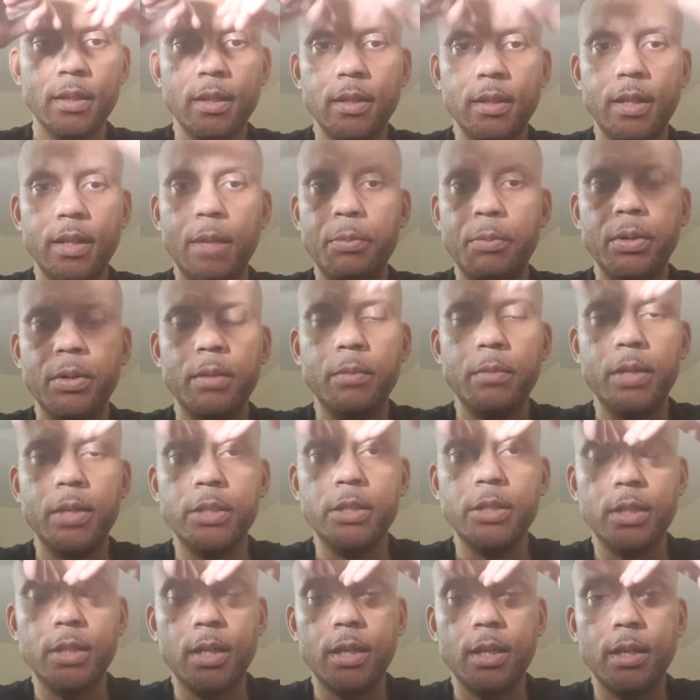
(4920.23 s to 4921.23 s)
They pretty
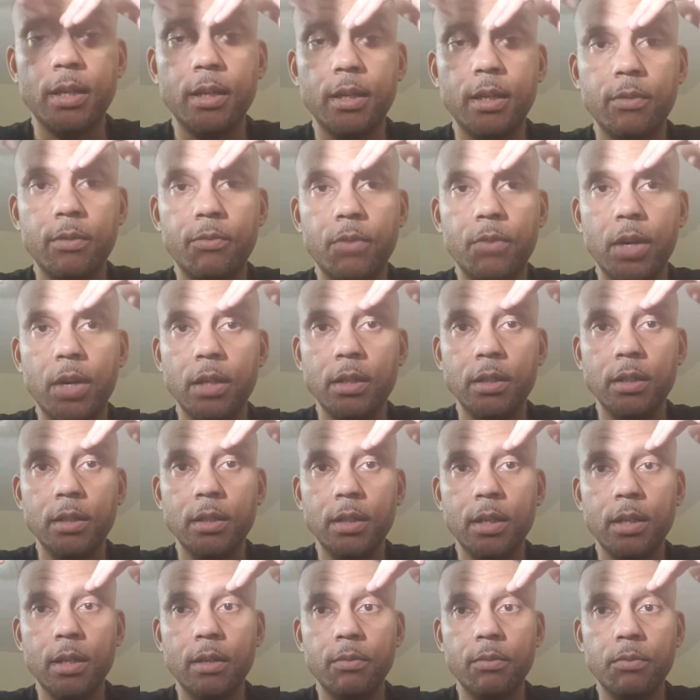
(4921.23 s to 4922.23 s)
much fall in
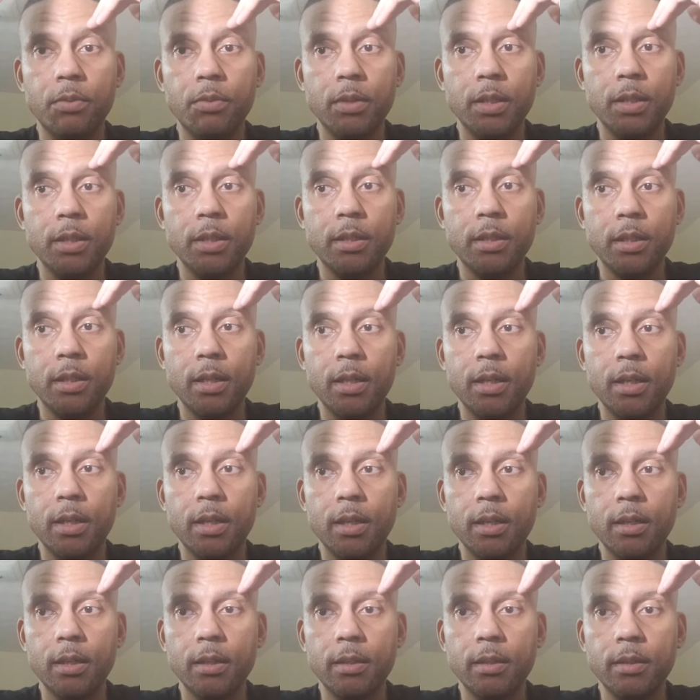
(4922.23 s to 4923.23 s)
love with
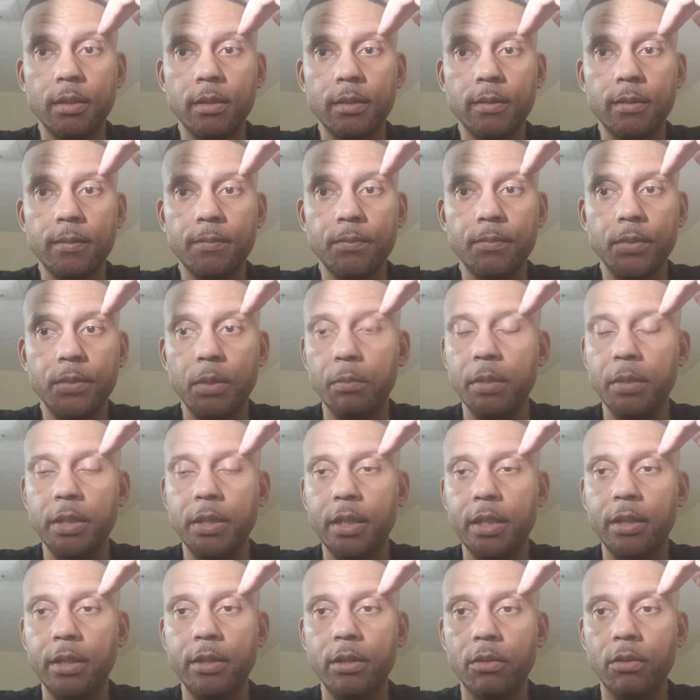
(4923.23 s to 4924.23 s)
the
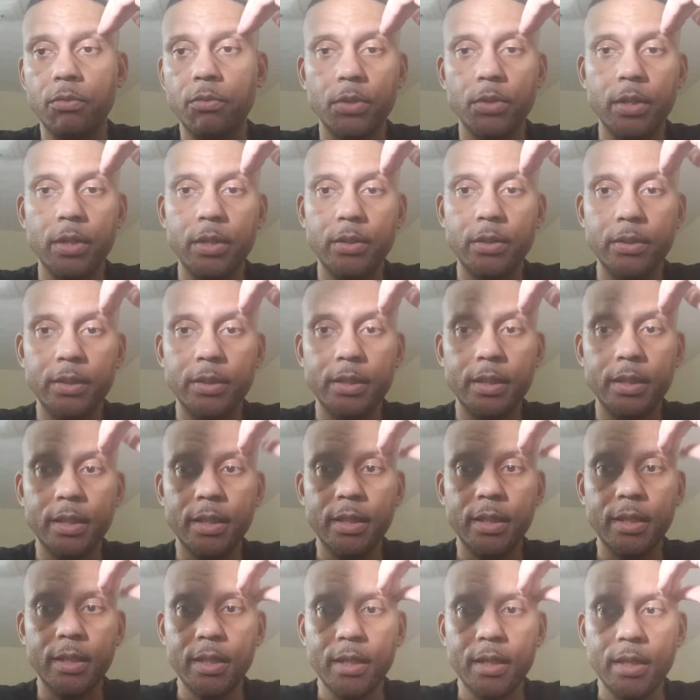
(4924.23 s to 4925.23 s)
material
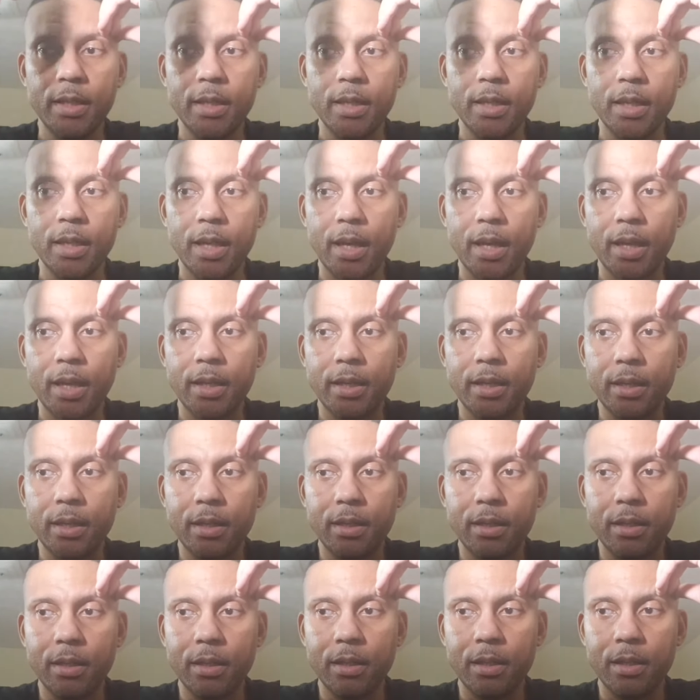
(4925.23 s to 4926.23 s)
frequency,
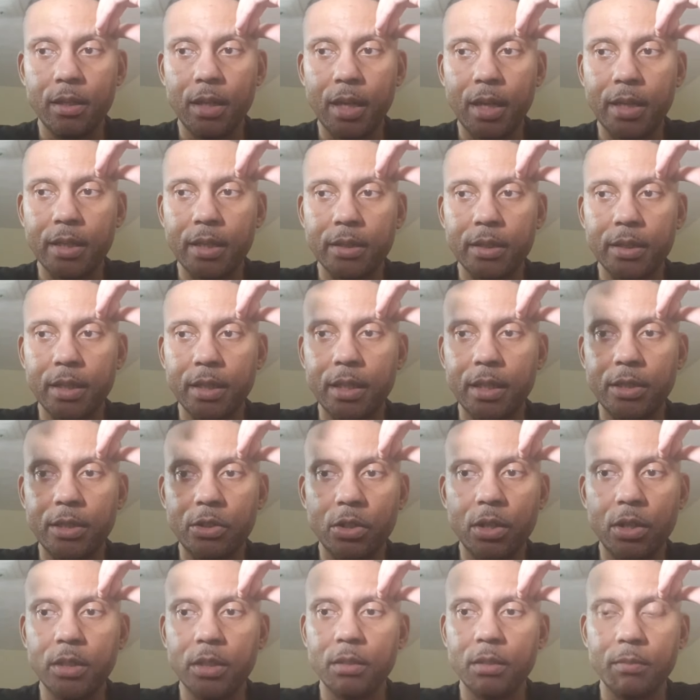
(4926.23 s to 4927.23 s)
and like I said, they
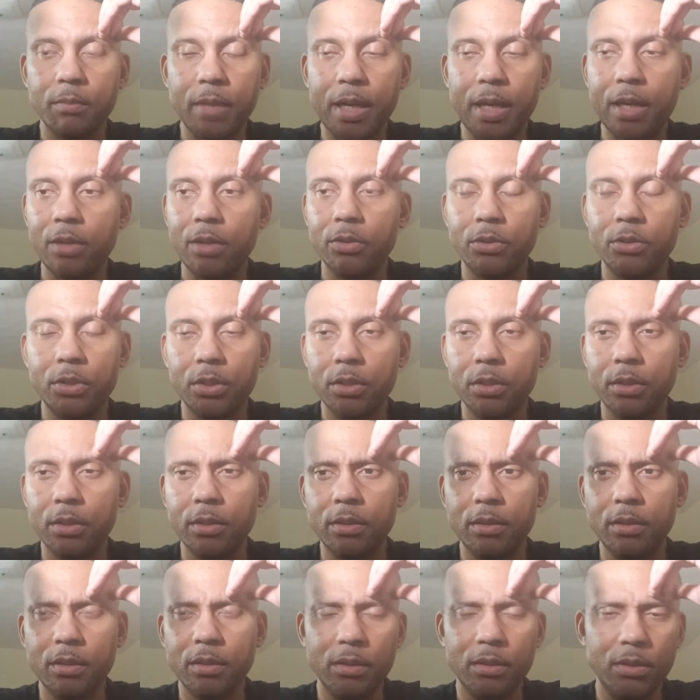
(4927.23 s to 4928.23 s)
taught them how to
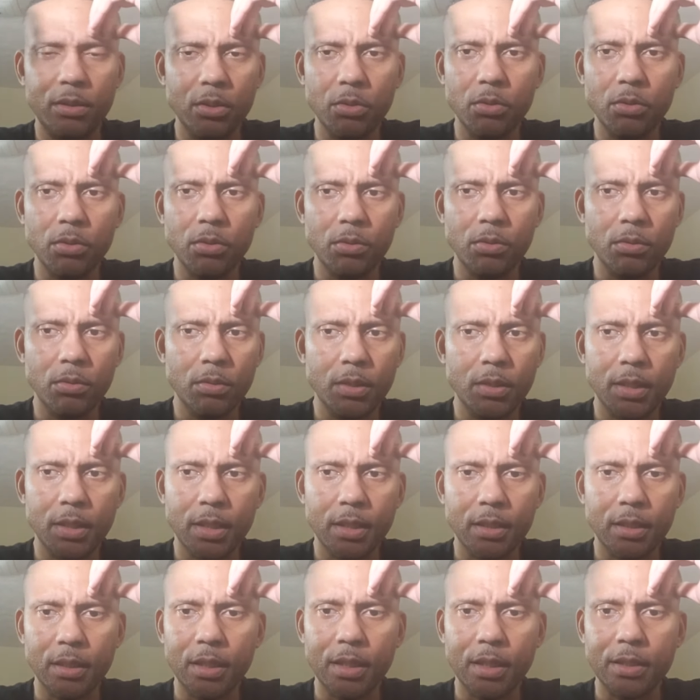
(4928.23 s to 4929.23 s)
do
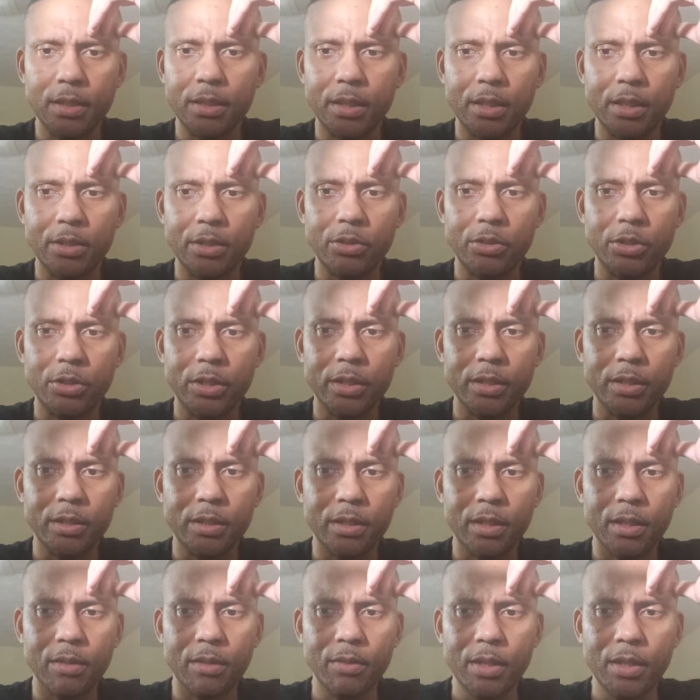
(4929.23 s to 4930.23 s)
the lust energy and
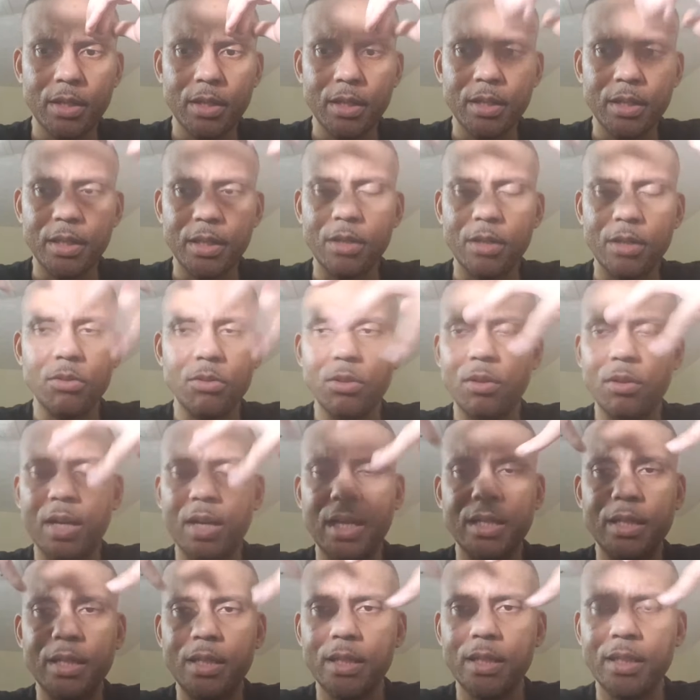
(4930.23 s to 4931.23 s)
stuff. They don't know
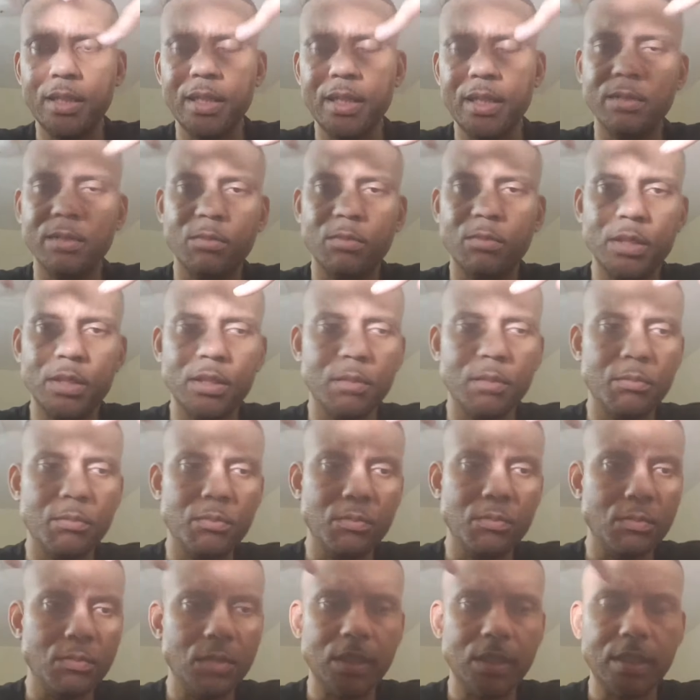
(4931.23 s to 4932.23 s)
how to connect with
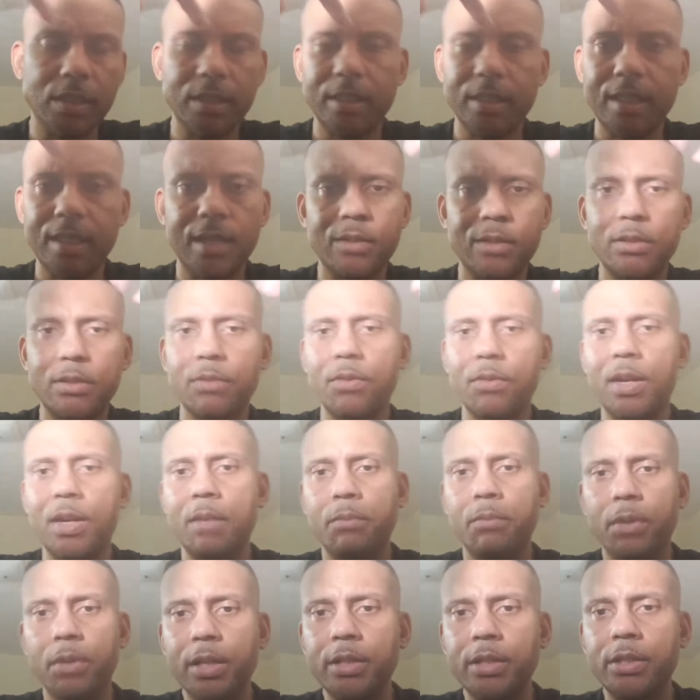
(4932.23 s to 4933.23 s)
them with the sounds and
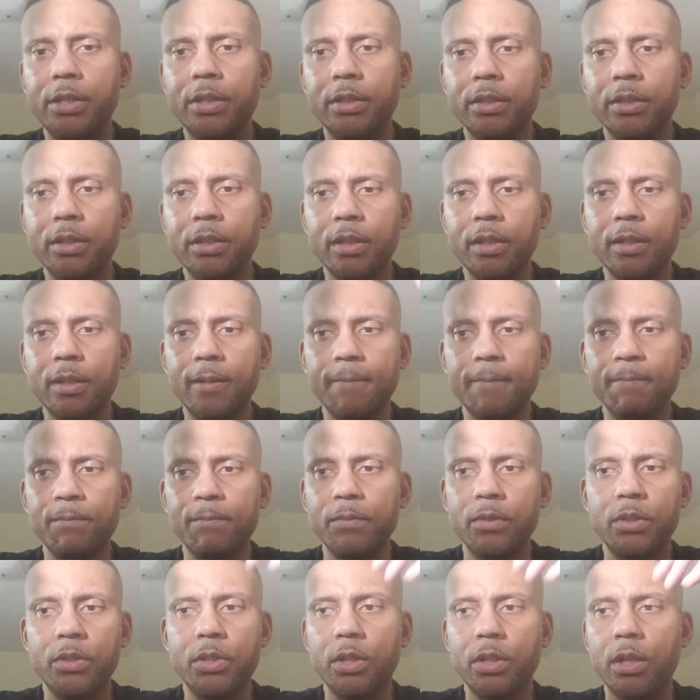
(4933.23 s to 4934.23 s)
vibrations,
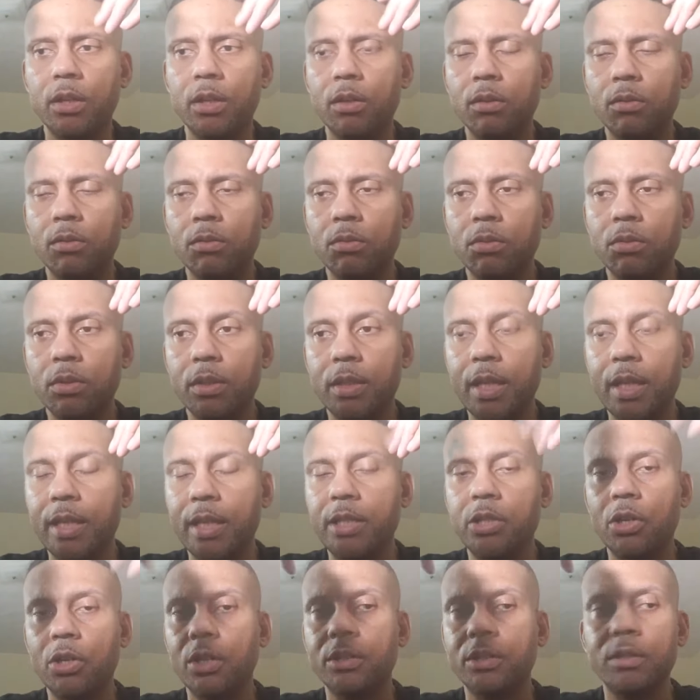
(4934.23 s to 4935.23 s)
so they
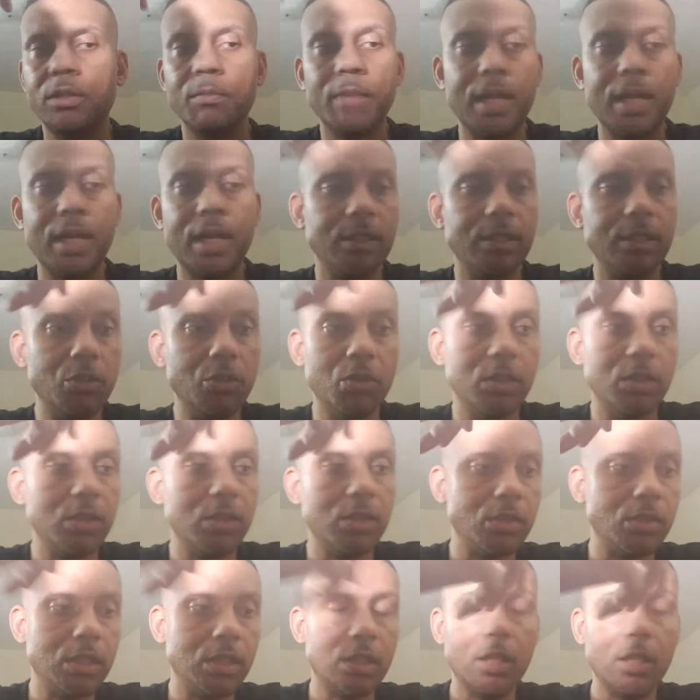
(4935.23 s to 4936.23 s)
taught them how to do it
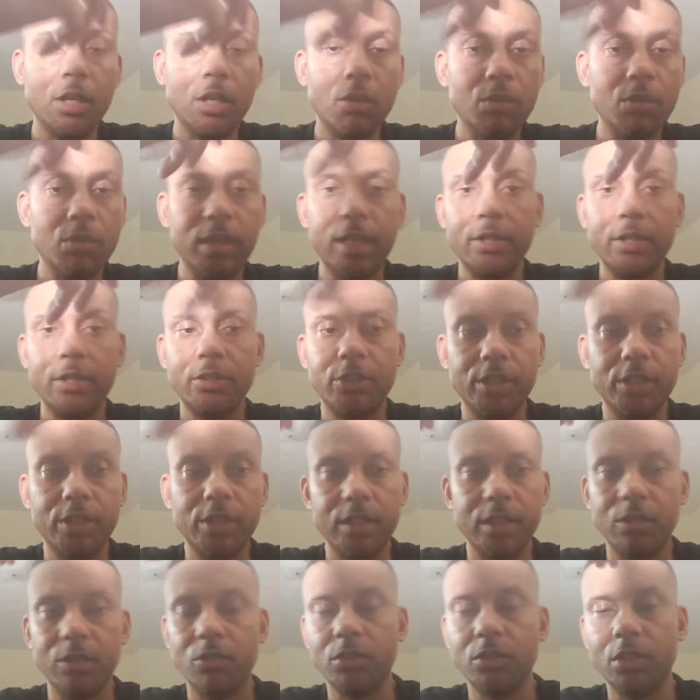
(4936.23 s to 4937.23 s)
on a low energy
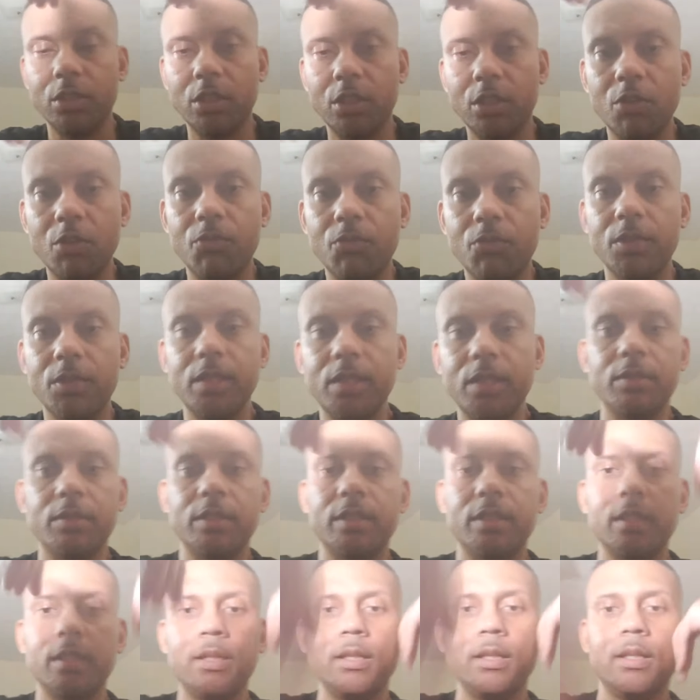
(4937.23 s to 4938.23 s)
and on a low
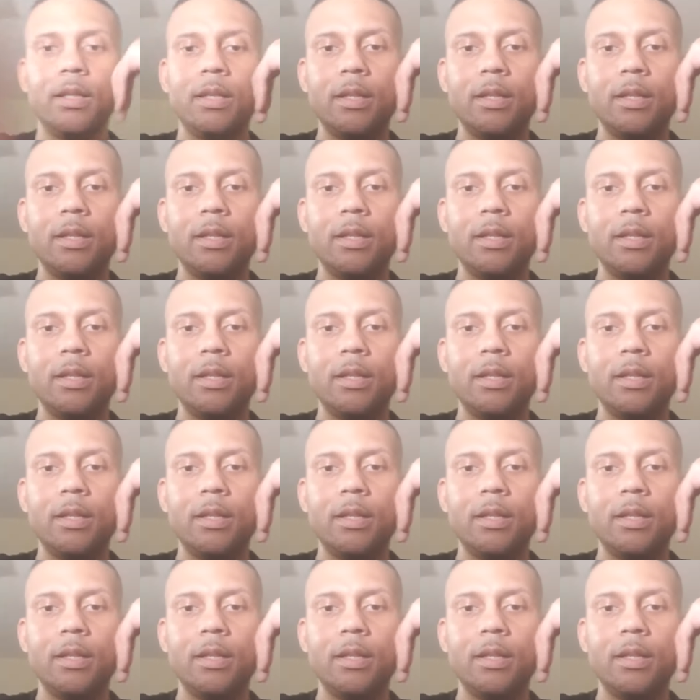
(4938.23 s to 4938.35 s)
frequency.